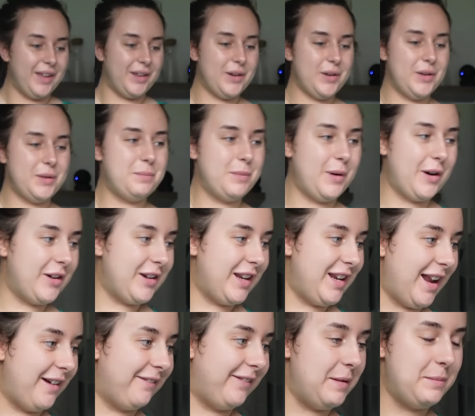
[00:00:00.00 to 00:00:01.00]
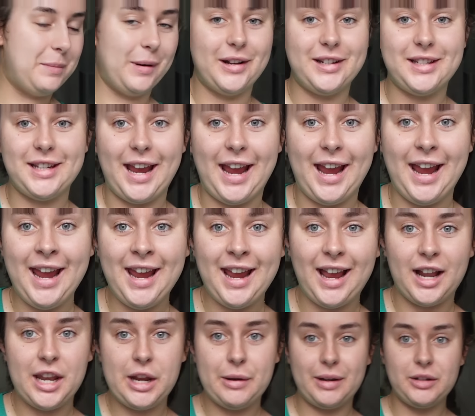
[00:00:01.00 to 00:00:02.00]
Good morning, everybody.
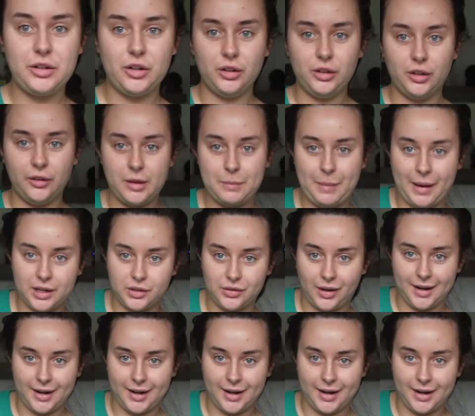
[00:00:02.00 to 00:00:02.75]
I know I don't look the best